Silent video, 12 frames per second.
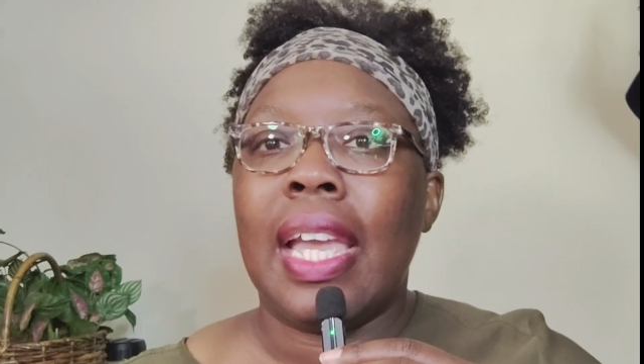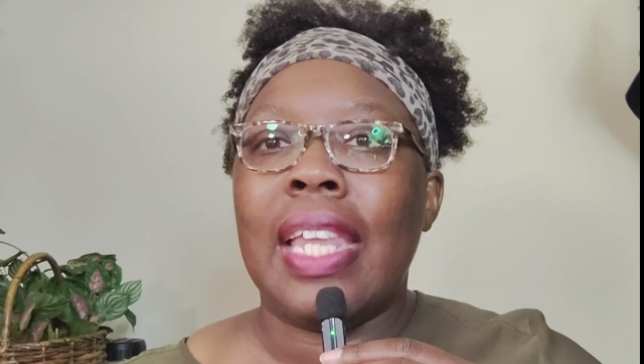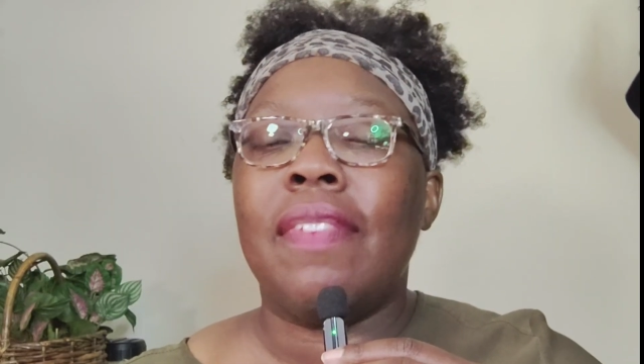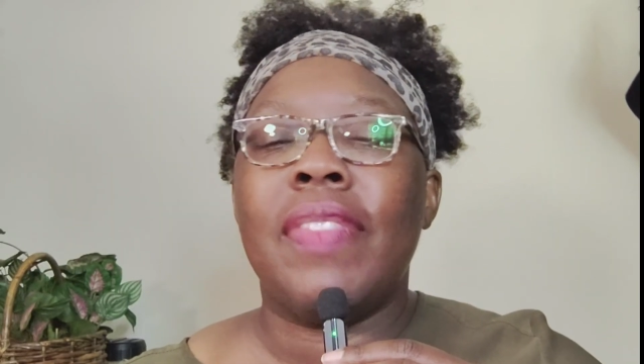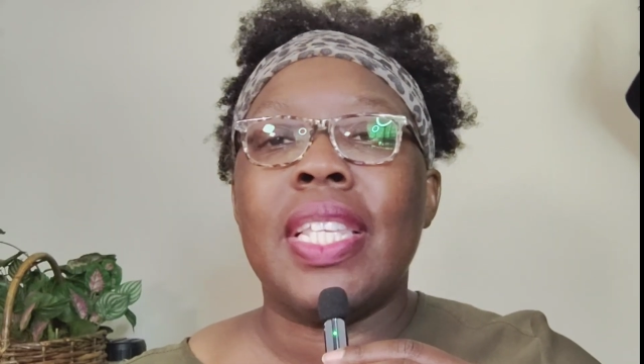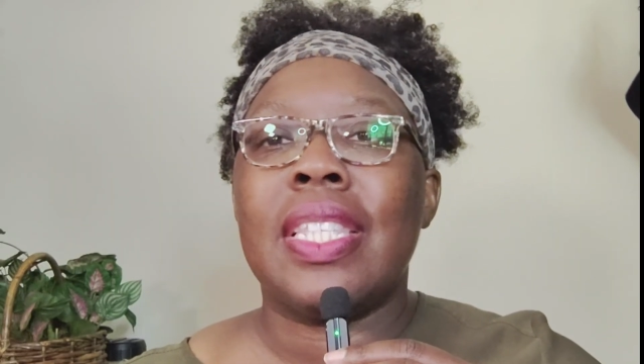
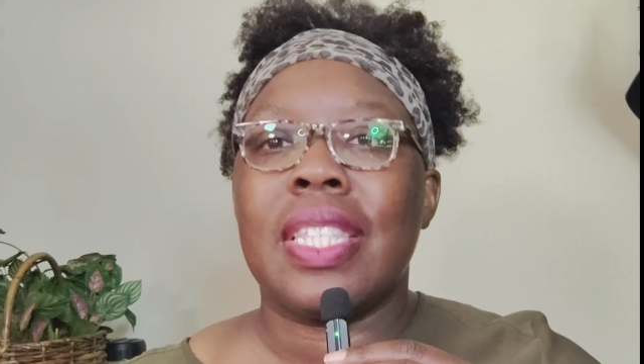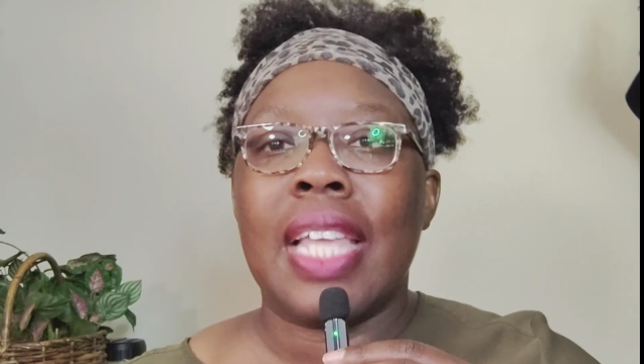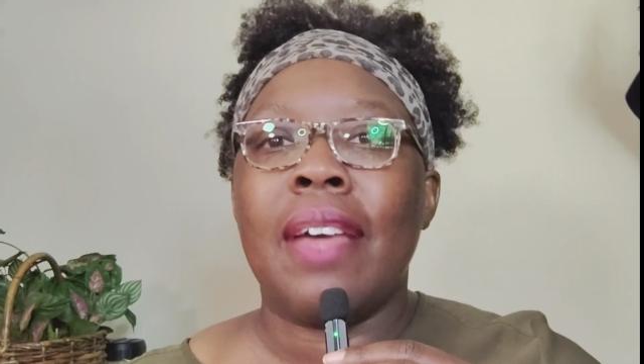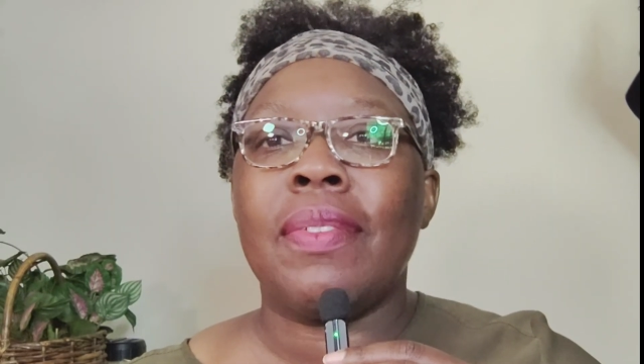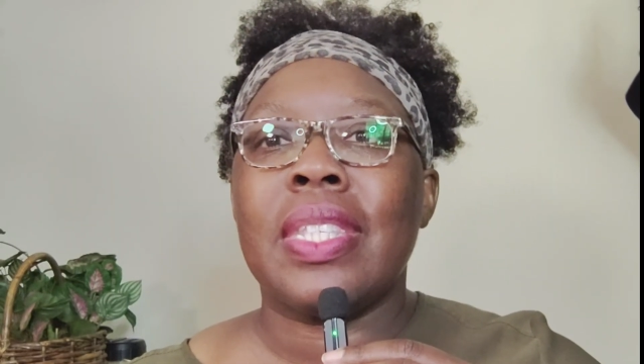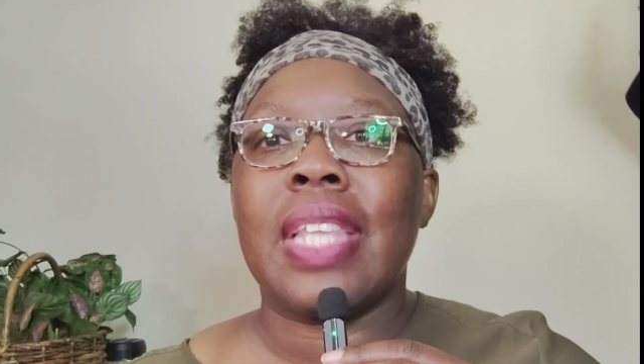And if this
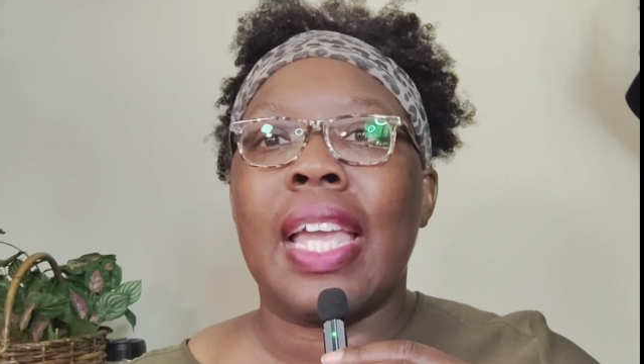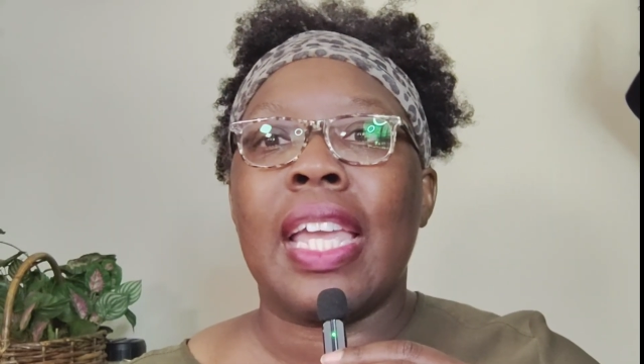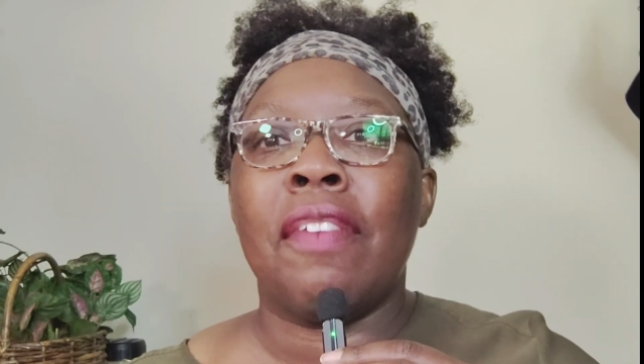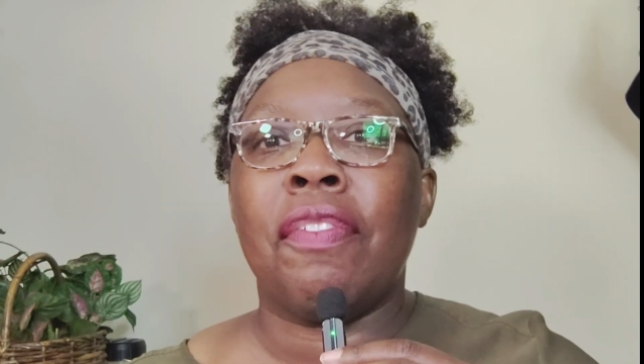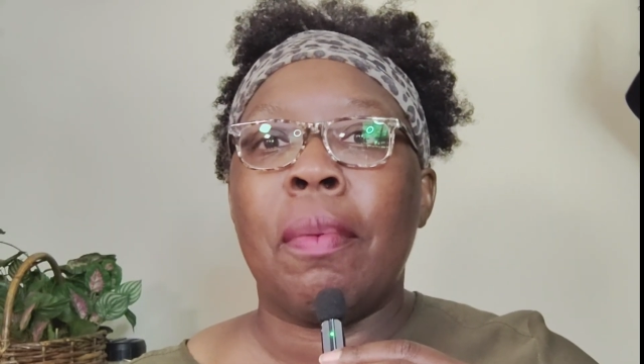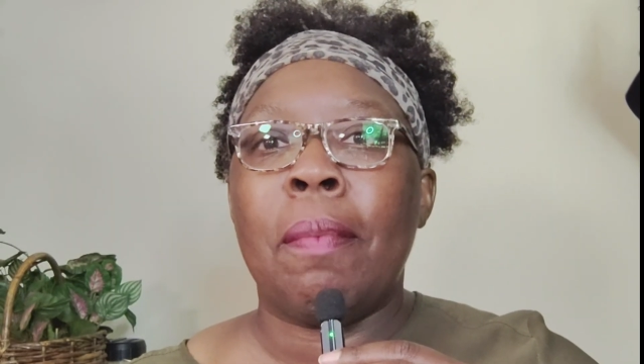sounds
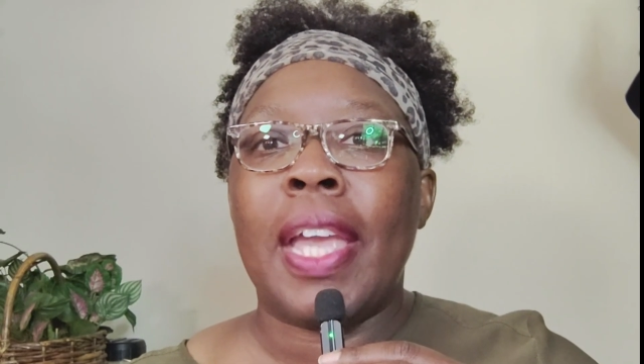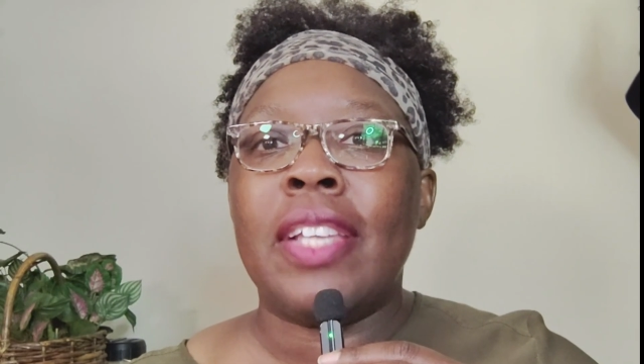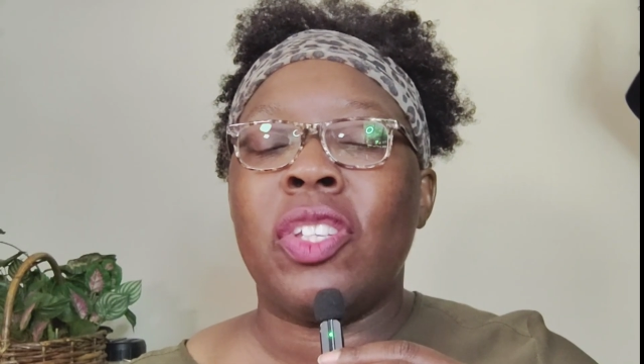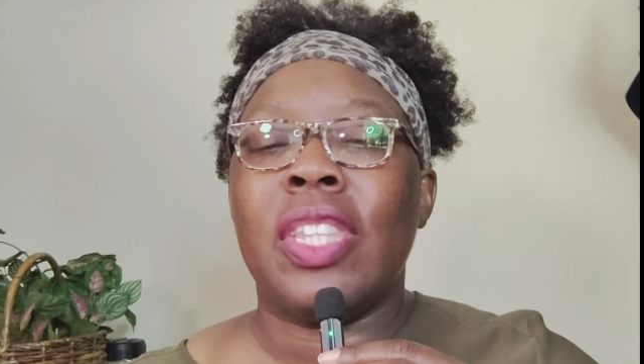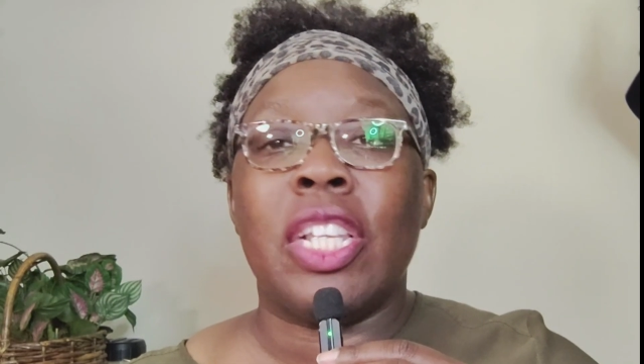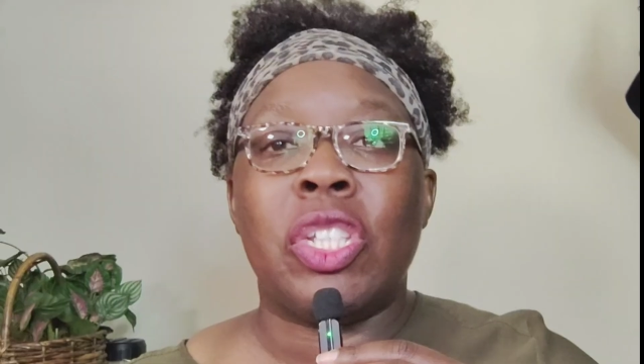like
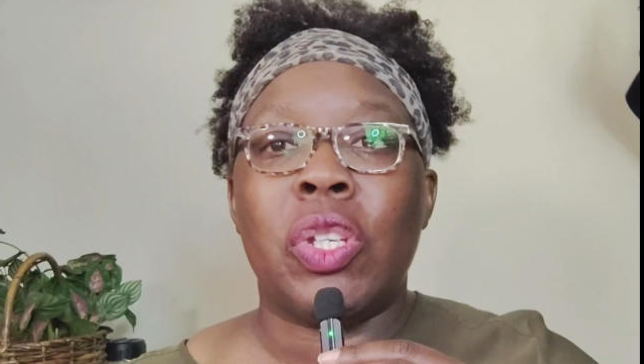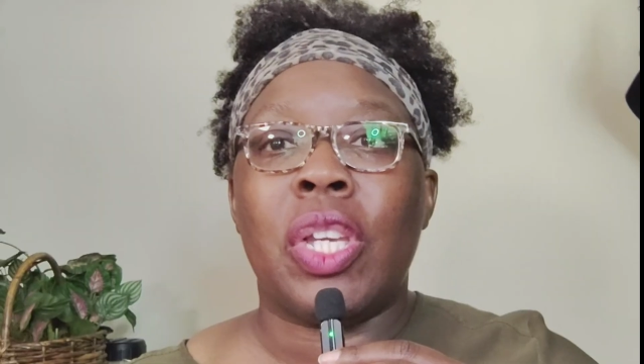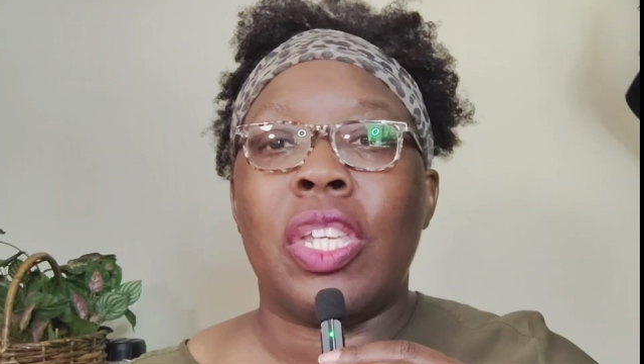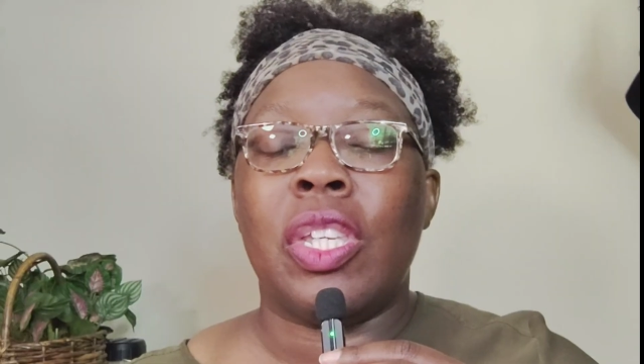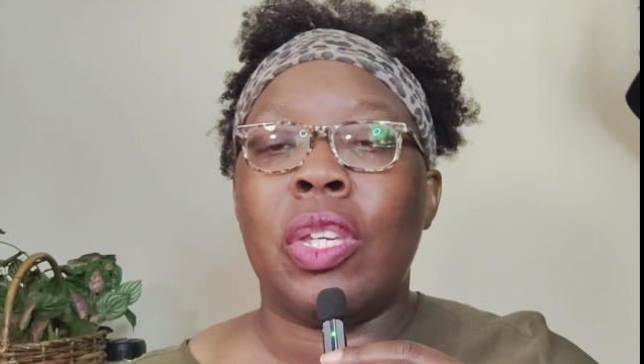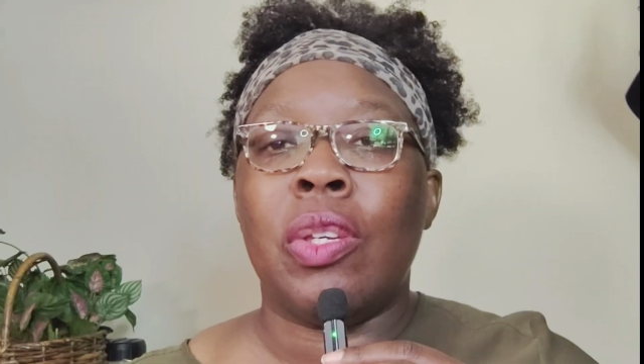information that you
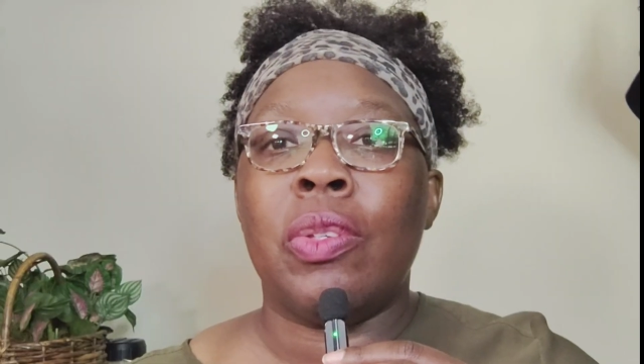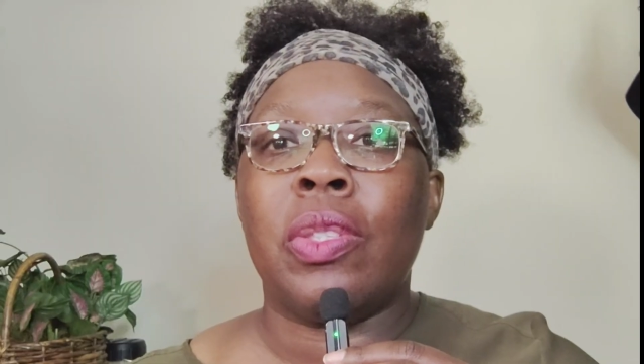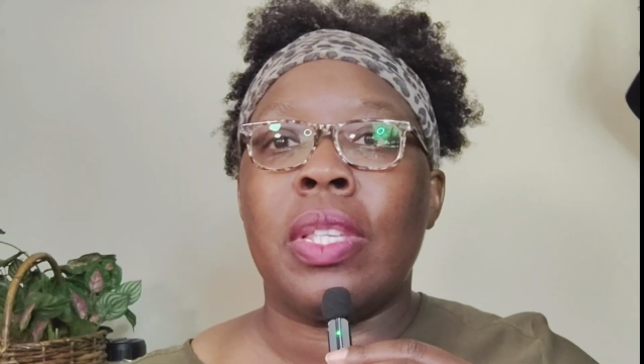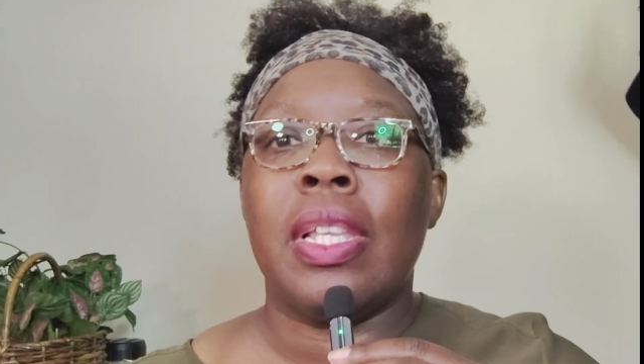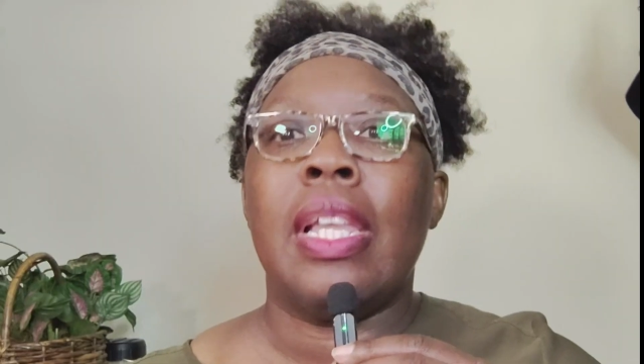could use,